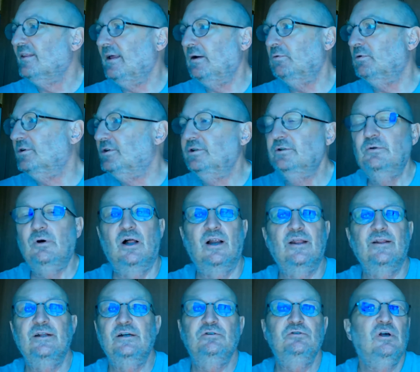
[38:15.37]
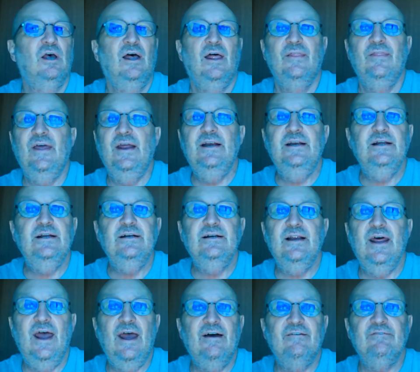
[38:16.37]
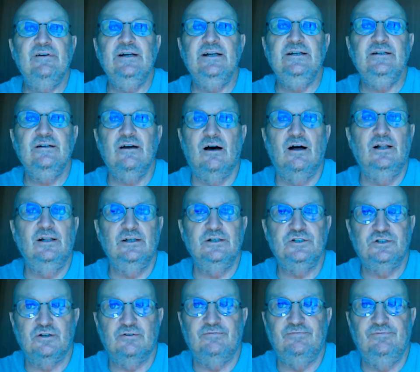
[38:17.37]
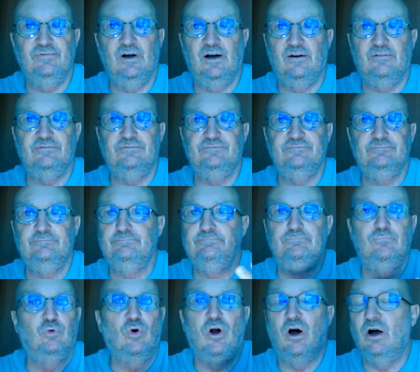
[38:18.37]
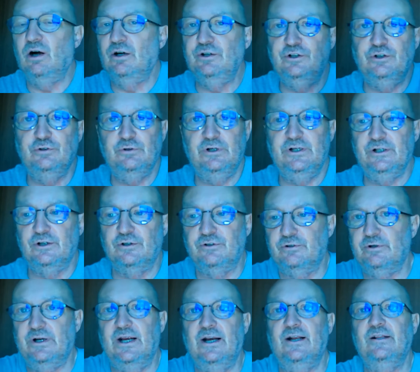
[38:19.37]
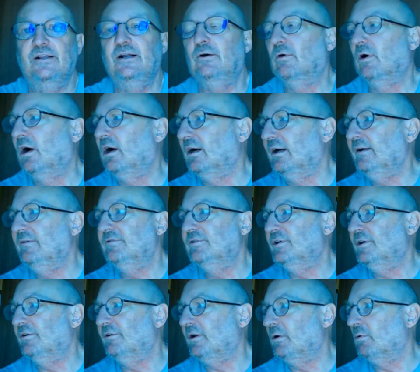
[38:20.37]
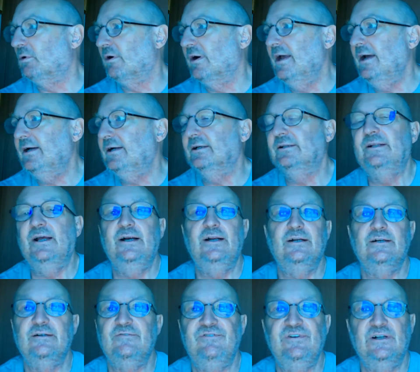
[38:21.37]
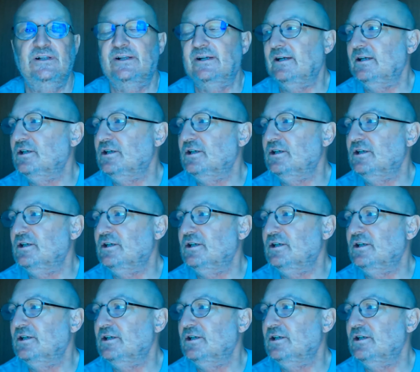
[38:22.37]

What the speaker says: They would do all of this. They didn't have any knowledge of wrongdoing or doing anything wrong. Even though they were naked, they didn't feel